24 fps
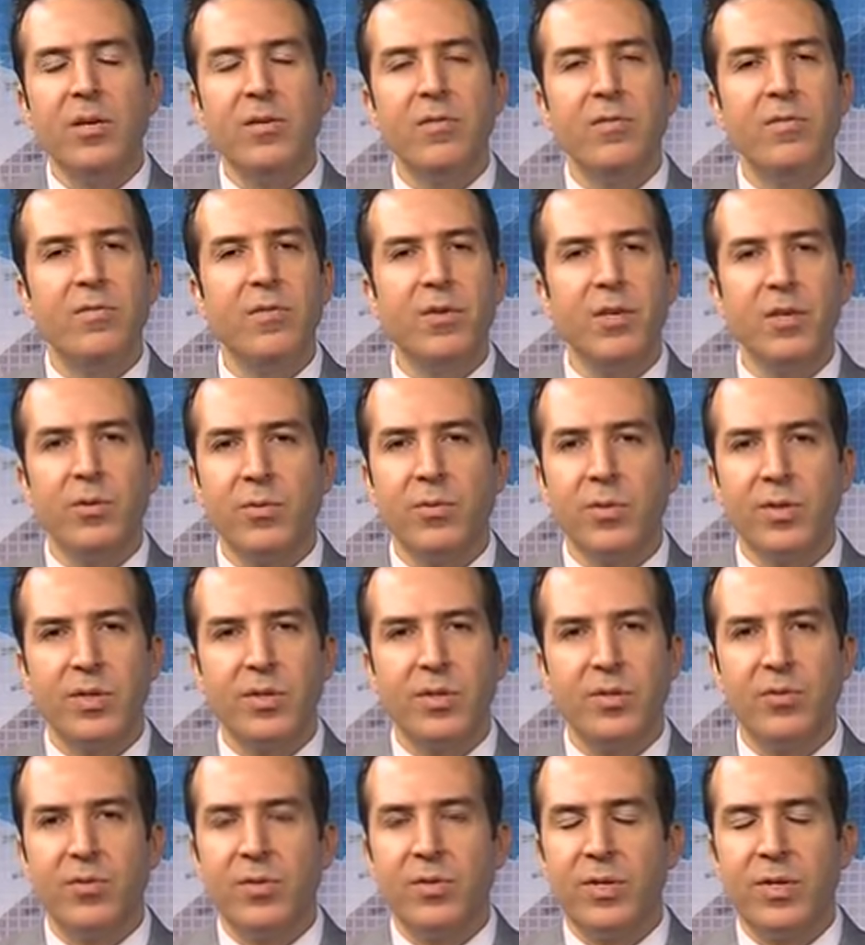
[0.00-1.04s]
frequencies
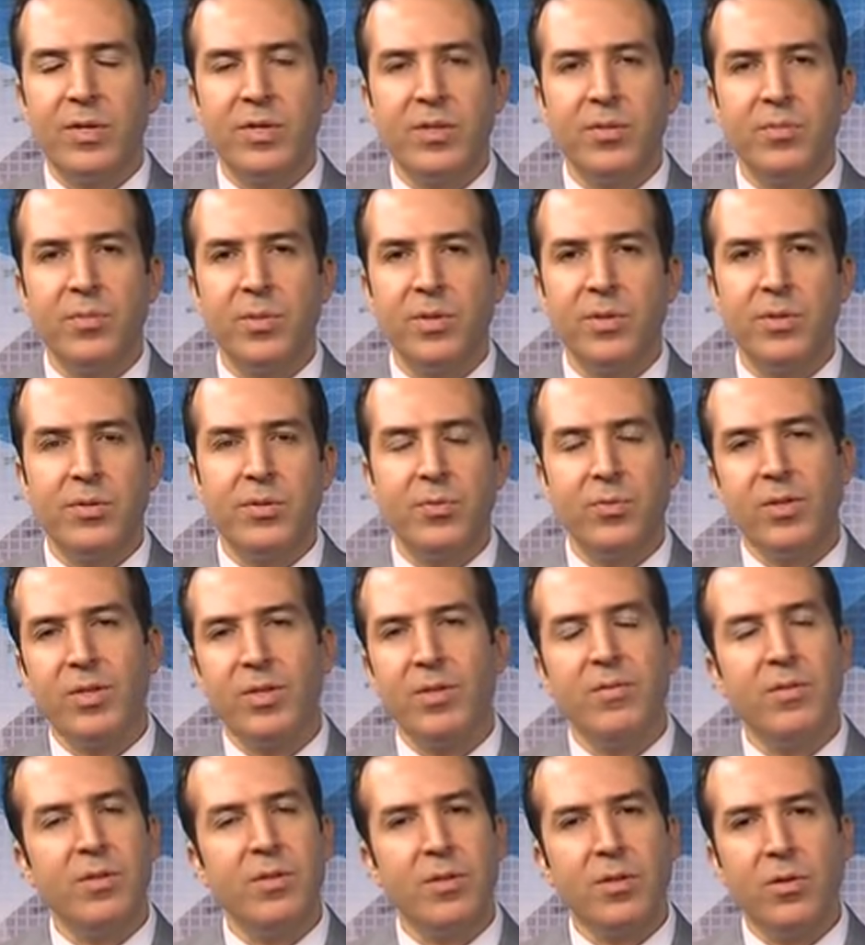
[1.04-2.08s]
to transmit,
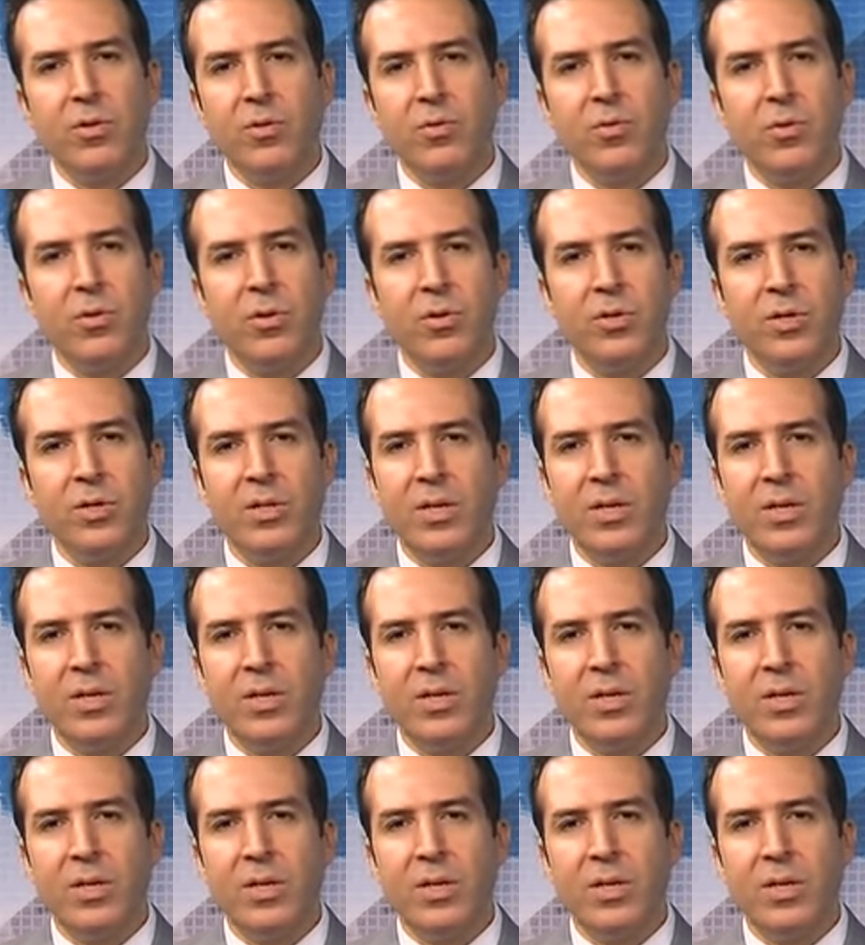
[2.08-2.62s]
whatever the technology,